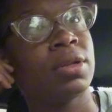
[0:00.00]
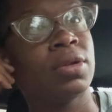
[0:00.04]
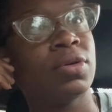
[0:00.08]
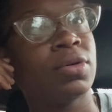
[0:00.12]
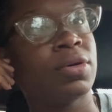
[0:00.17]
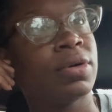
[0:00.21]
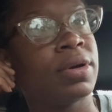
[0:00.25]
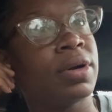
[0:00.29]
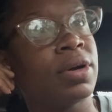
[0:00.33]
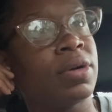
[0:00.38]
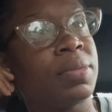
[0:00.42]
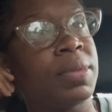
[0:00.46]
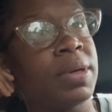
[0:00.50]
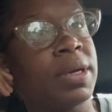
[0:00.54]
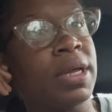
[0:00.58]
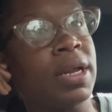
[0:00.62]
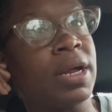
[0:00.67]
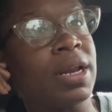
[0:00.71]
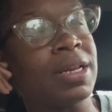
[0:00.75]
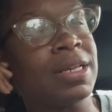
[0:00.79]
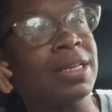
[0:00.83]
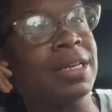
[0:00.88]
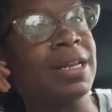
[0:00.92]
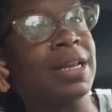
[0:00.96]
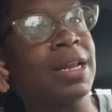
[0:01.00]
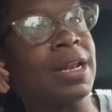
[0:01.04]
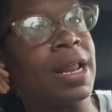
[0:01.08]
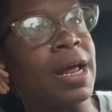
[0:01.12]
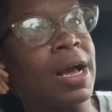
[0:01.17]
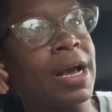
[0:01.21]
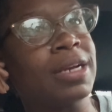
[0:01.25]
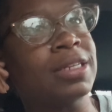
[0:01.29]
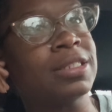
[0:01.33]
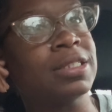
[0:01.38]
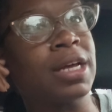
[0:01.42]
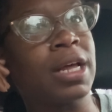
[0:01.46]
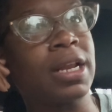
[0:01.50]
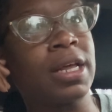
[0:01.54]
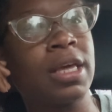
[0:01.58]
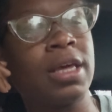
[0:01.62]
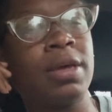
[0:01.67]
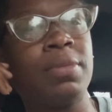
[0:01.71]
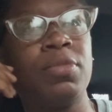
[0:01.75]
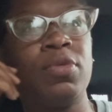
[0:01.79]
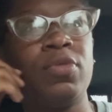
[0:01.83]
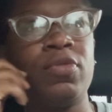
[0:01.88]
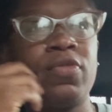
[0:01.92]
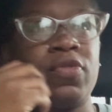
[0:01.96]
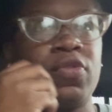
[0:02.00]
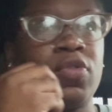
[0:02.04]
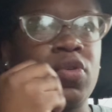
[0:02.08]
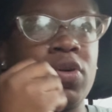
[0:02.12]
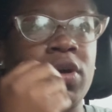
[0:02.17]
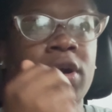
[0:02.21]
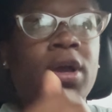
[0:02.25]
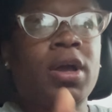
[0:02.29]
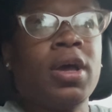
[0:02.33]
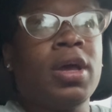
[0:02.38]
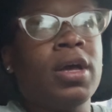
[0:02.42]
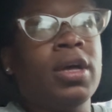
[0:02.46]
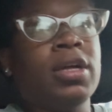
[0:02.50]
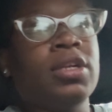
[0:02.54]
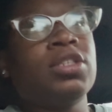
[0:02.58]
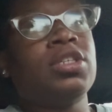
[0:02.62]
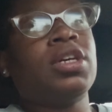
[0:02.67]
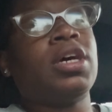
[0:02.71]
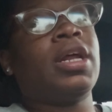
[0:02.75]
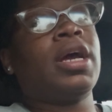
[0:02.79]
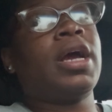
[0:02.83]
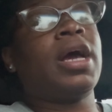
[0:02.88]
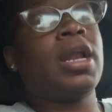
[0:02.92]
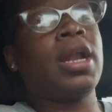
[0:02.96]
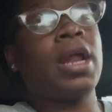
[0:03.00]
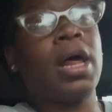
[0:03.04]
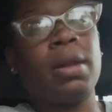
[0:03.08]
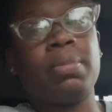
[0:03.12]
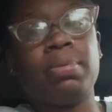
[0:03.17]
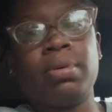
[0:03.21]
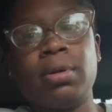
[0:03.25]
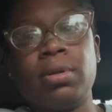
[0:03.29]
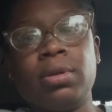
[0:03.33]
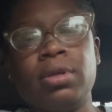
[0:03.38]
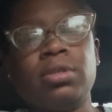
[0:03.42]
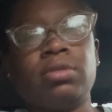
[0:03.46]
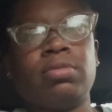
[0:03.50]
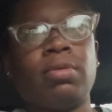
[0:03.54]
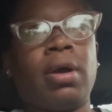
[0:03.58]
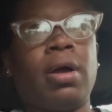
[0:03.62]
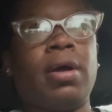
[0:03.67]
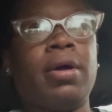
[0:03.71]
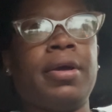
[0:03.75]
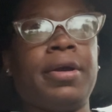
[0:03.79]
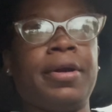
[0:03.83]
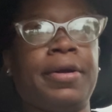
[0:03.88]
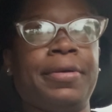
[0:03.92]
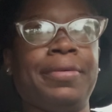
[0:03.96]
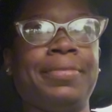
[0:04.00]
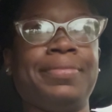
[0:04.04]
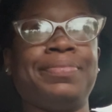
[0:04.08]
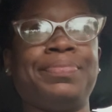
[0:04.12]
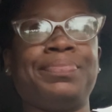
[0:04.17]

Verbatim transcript: Lord help me get out. And then I just gotta keep moving forward. Try to get a lot of police around here.